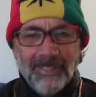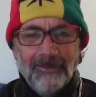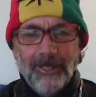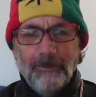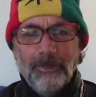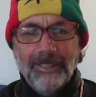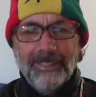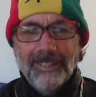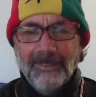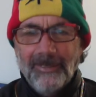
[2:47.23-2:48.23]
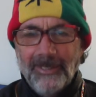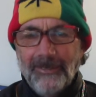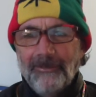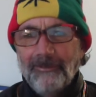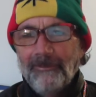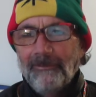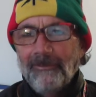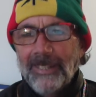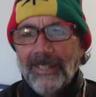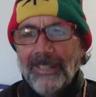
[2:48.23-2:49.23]
What a bridge, huh?
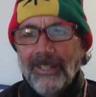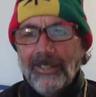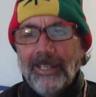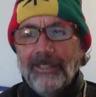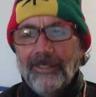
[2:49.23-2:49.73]
Okay,